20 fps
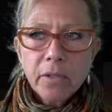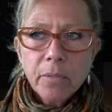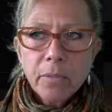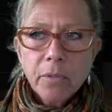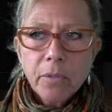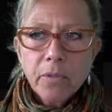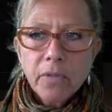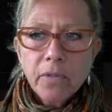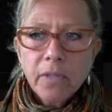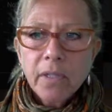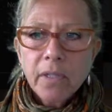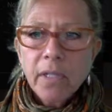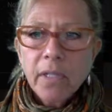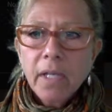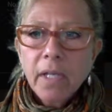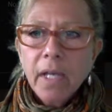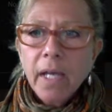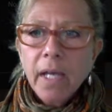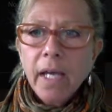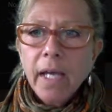person,
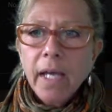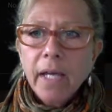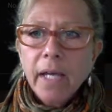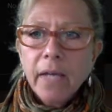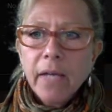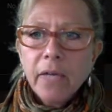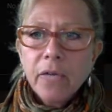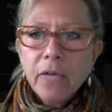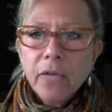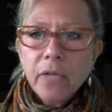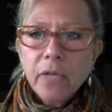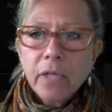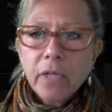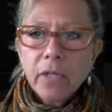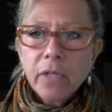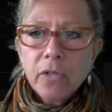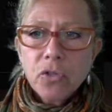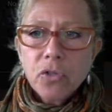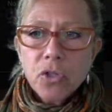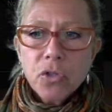and you
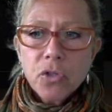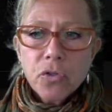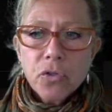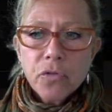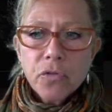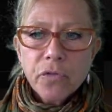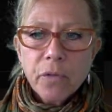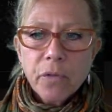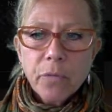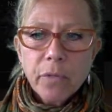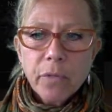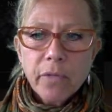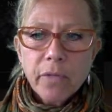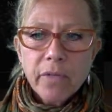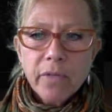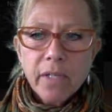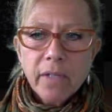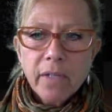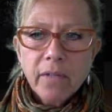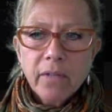can choose from one of
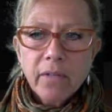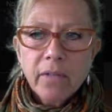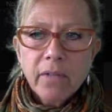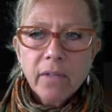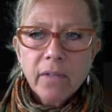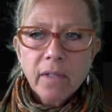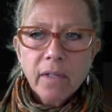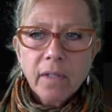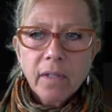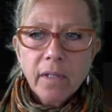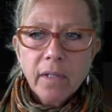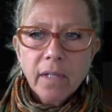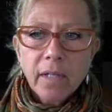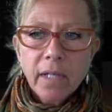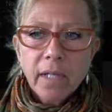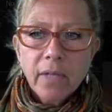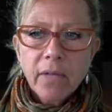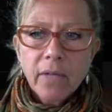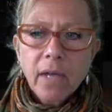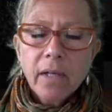the existing
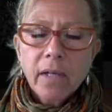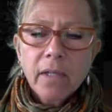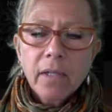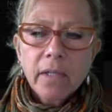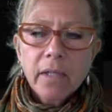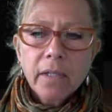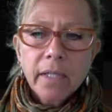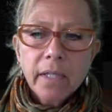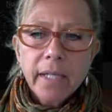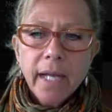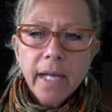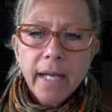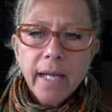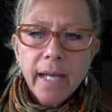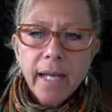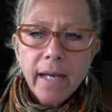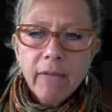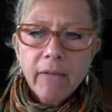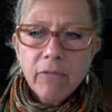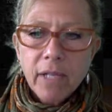accounts. Clearly, I
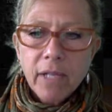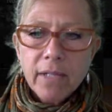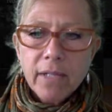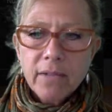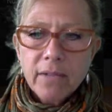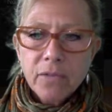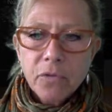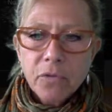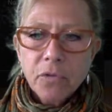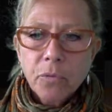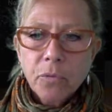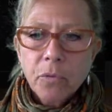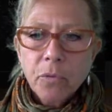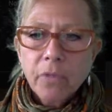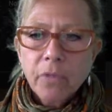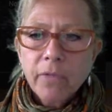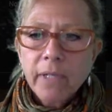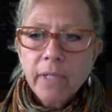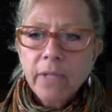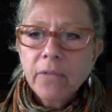have lots of user
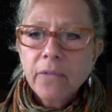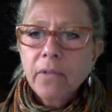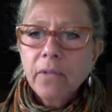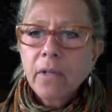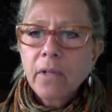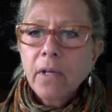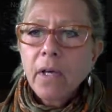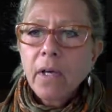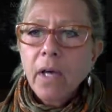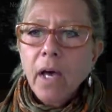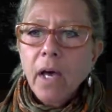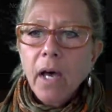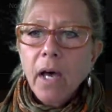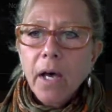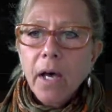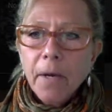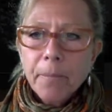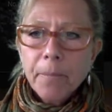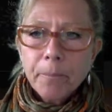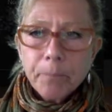profiles
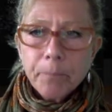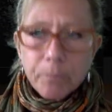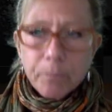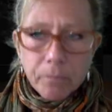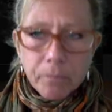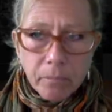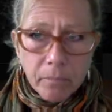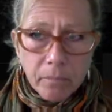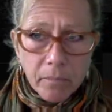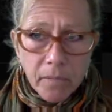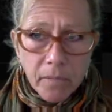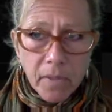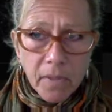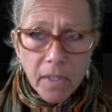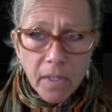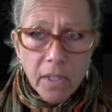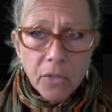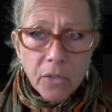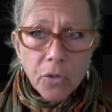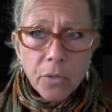
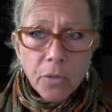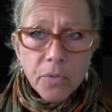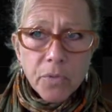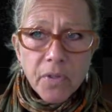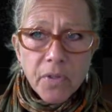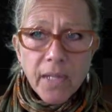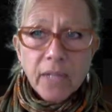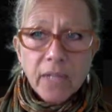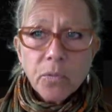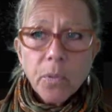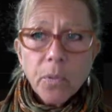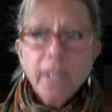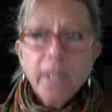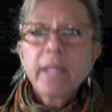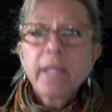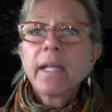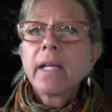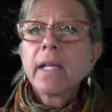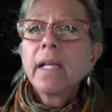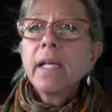in Chrome, so that's one
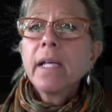thing.